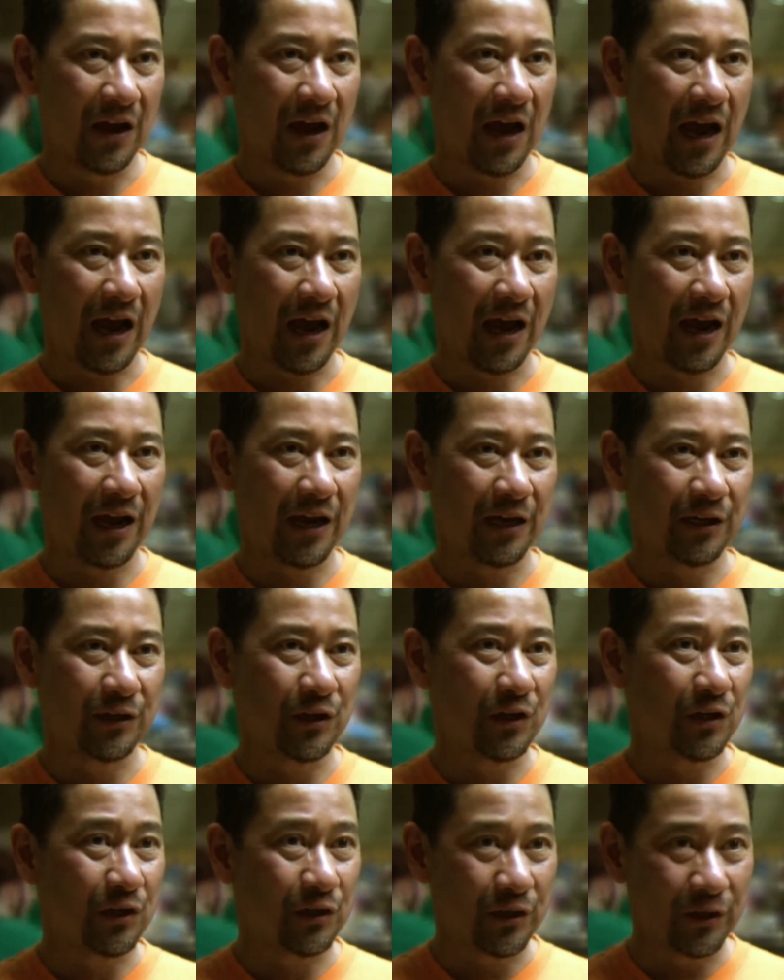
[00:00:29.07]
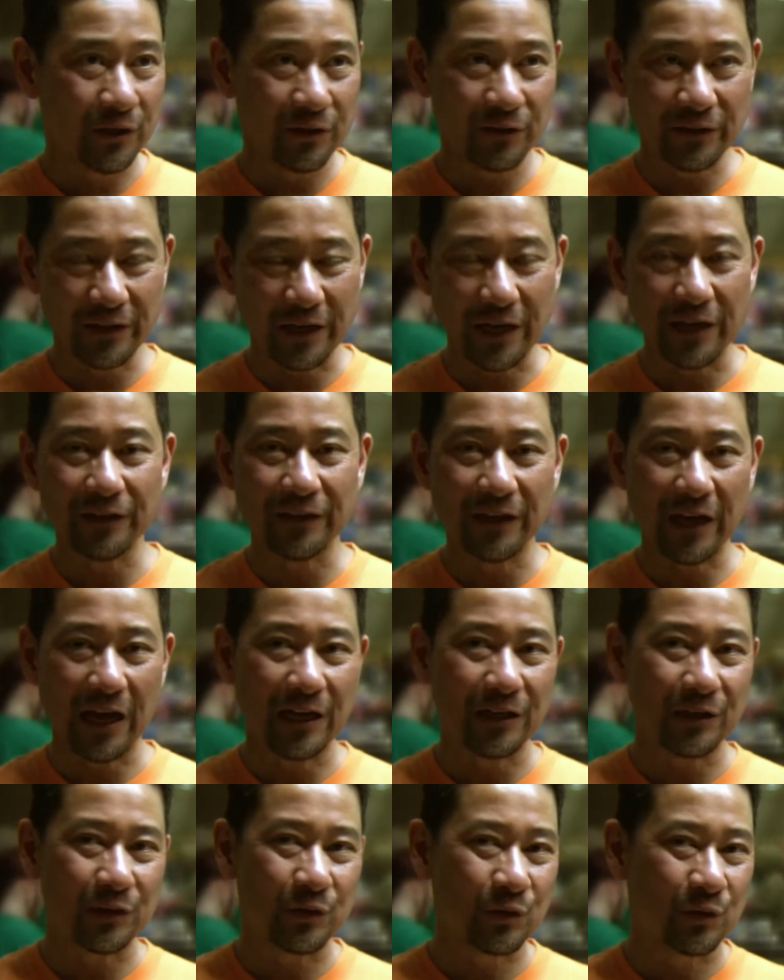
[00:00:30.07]
And you don't get
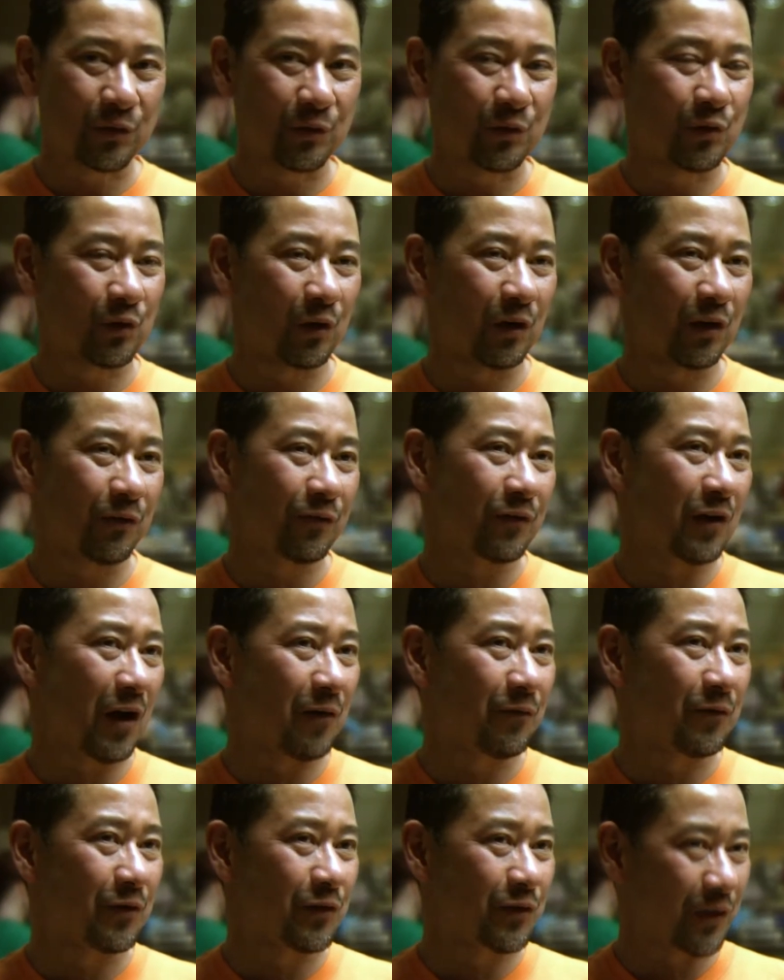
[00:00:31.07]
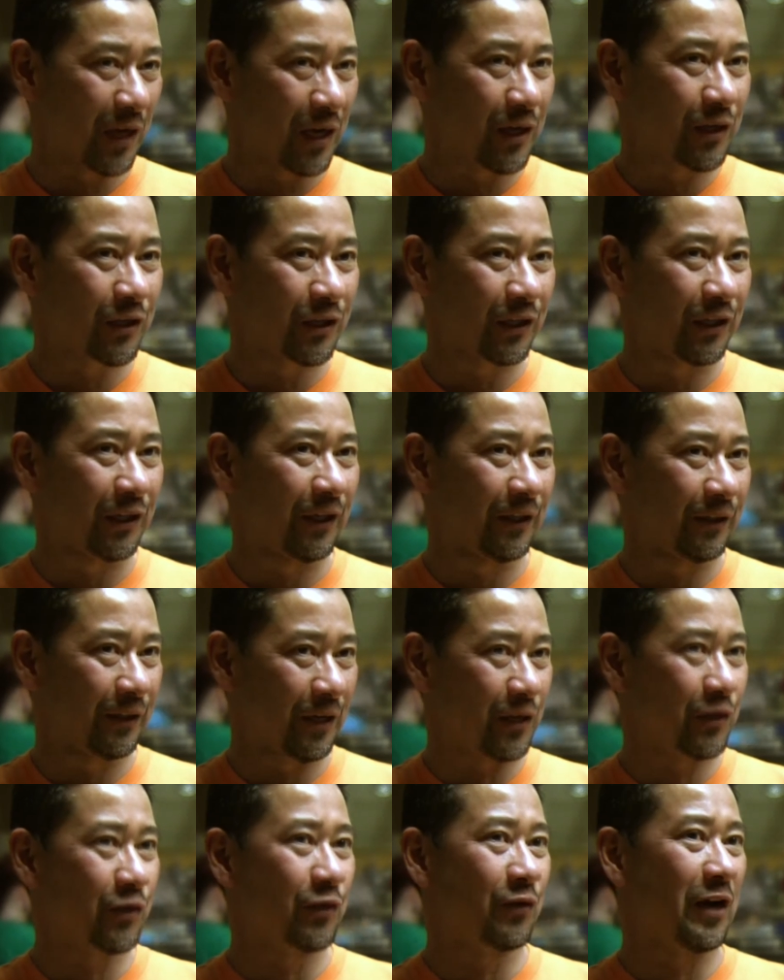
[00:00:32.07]
that sort of conversation
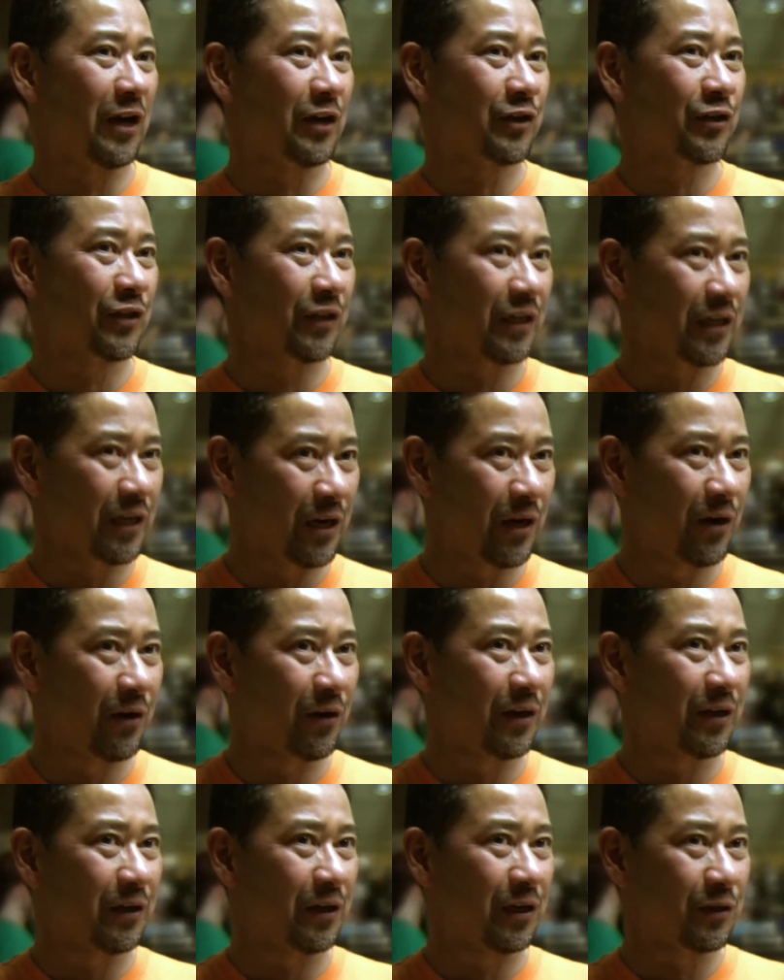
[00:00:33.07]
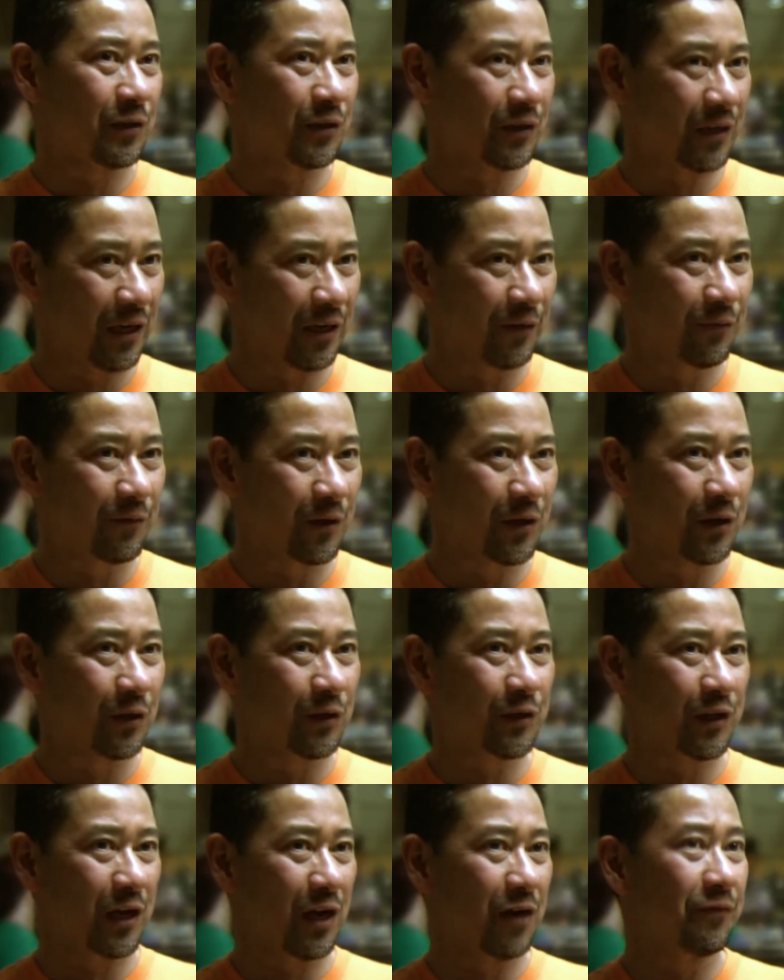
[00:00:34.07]
unless you're actually here and you see it for
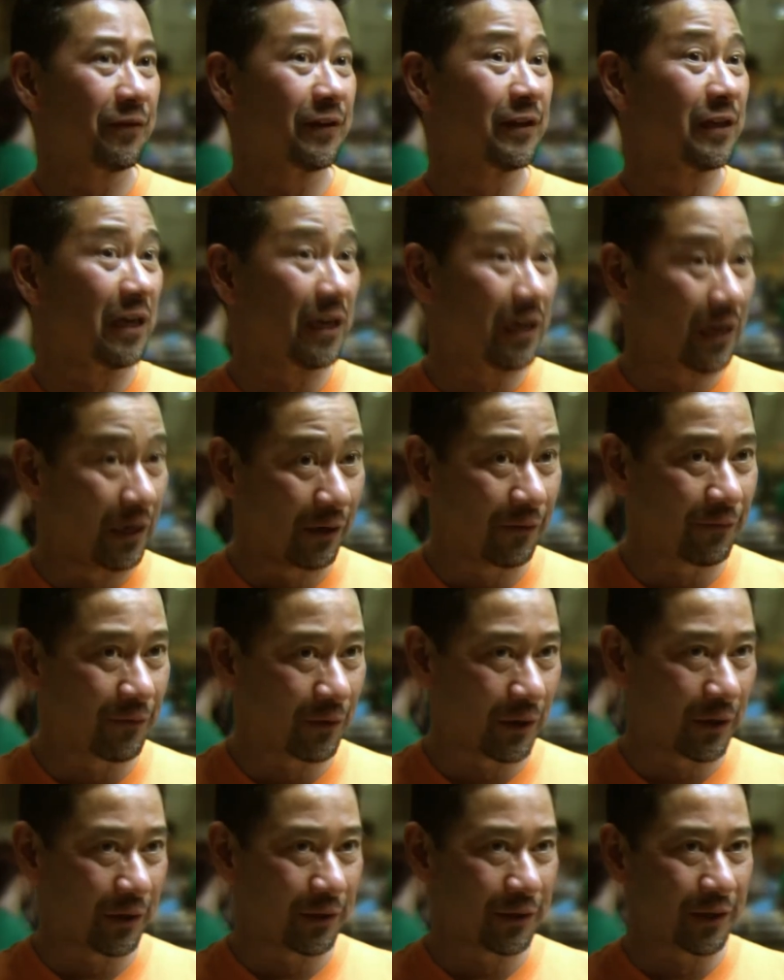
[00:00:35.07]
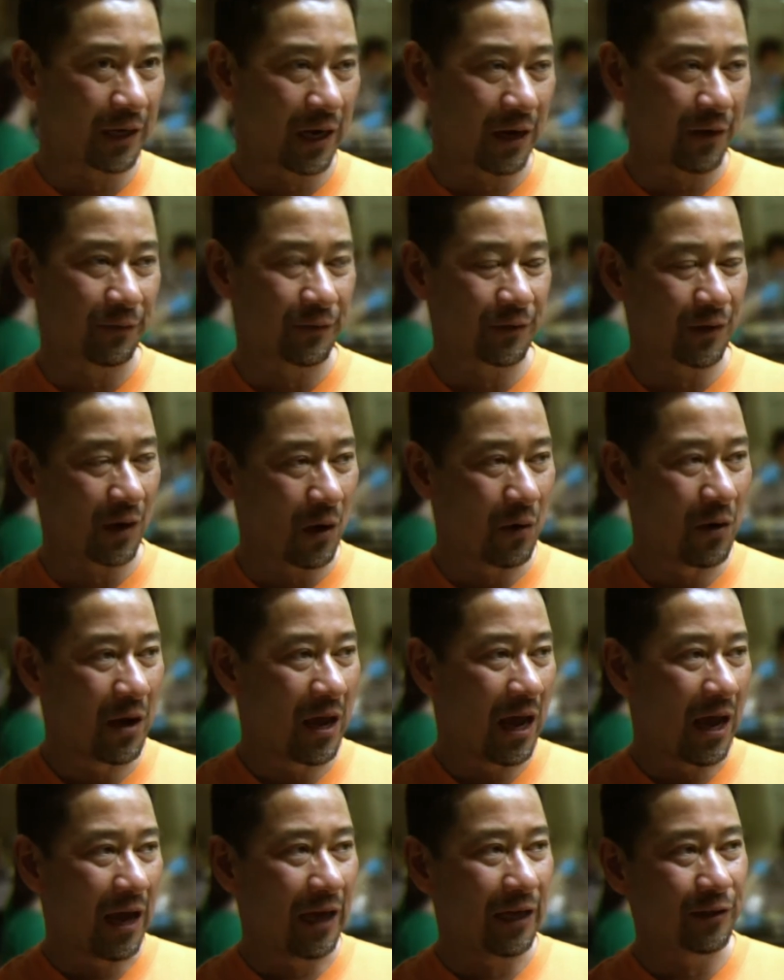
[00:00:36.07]
yourself and you hear it for yourself. So
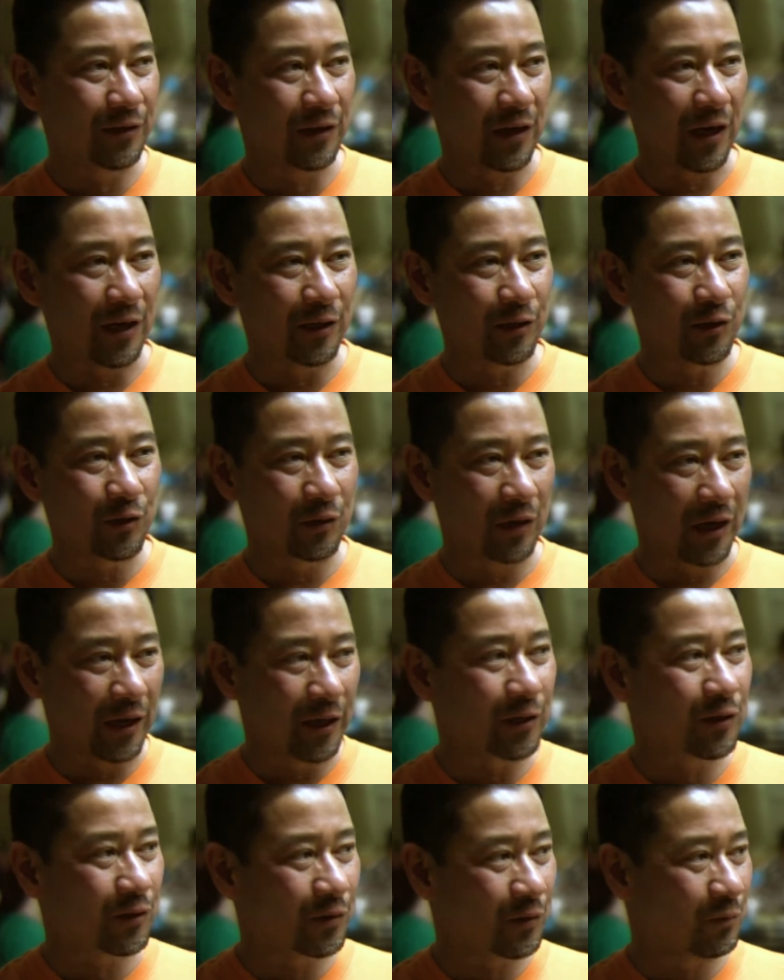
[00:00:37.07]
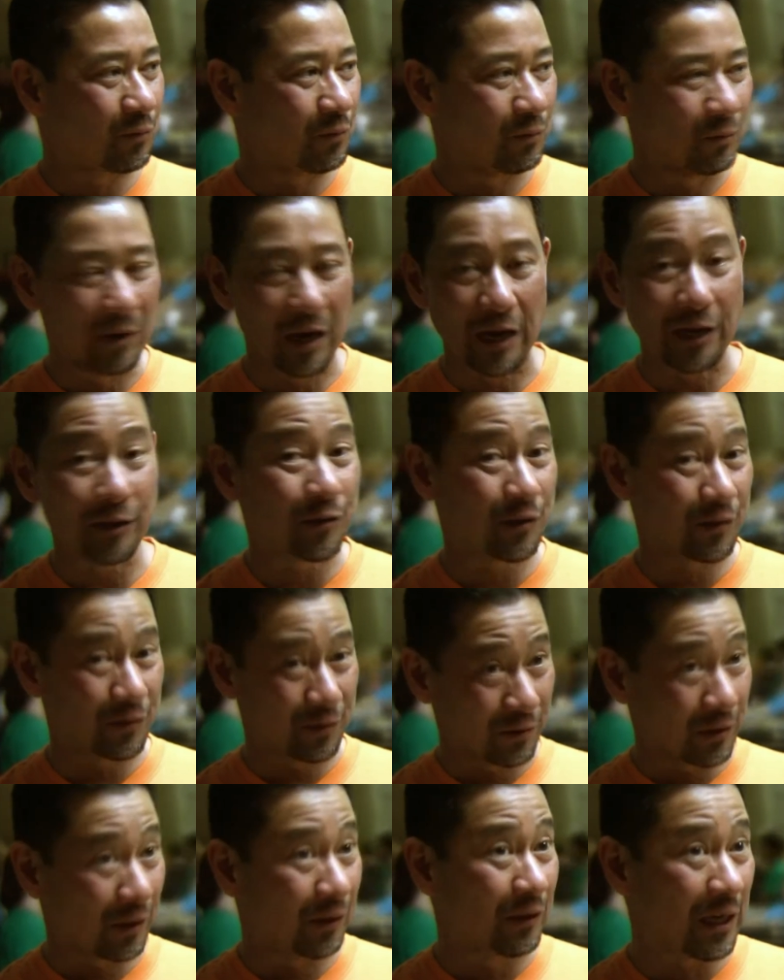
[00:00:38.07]
it's
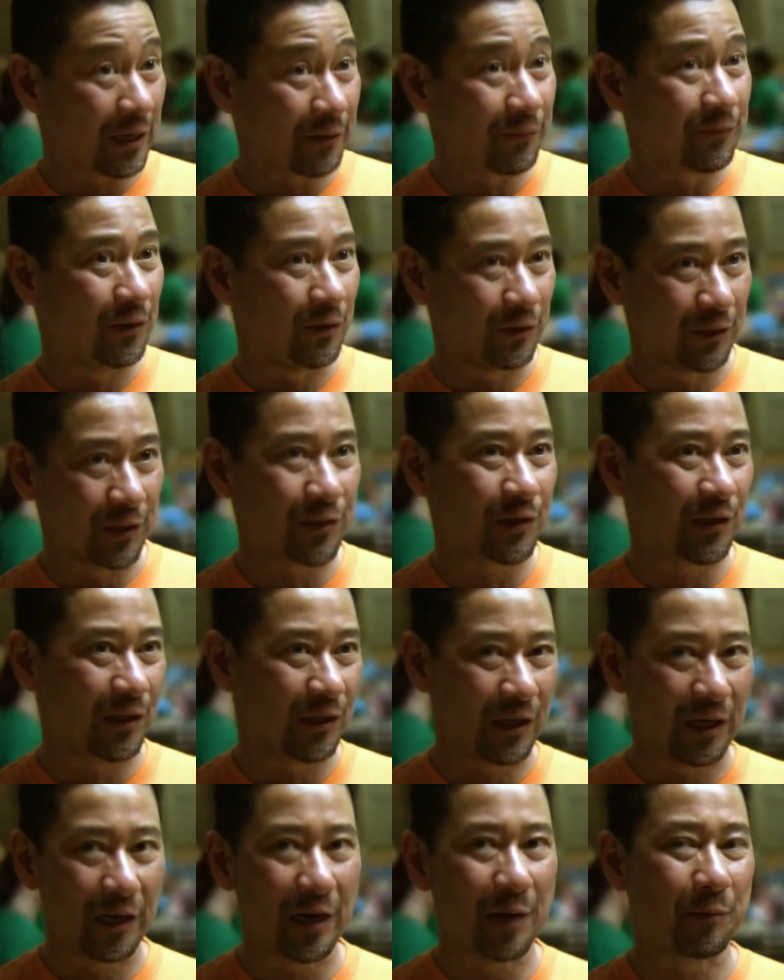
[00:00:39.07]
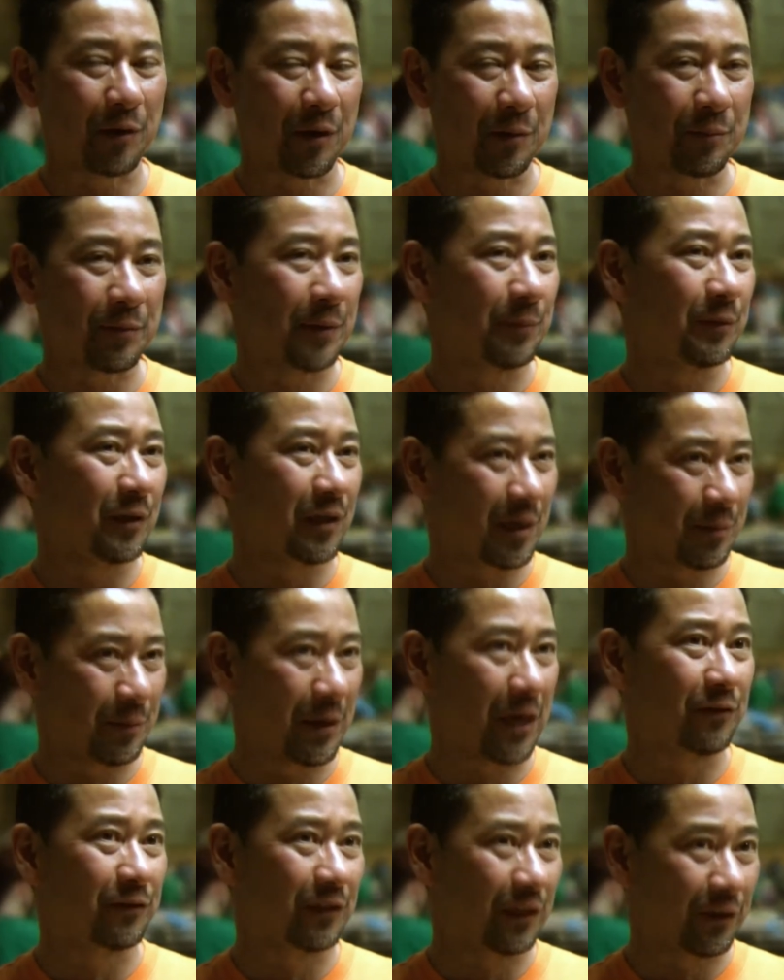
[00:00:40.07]
delightful to see the number of people come
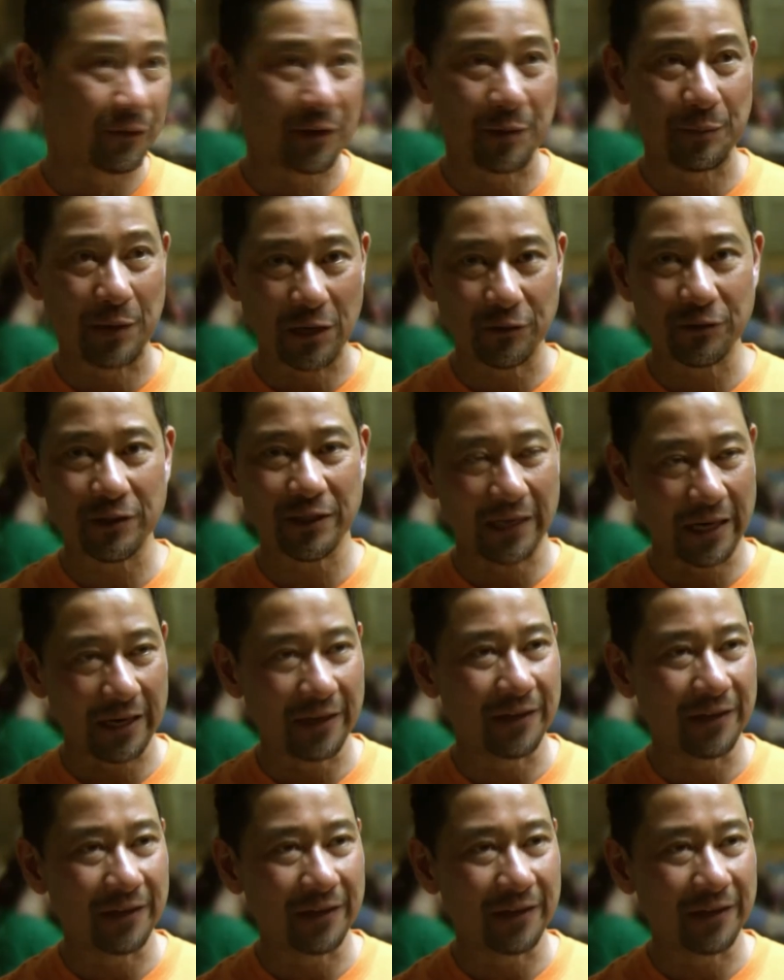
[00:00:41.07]
out that have come out today.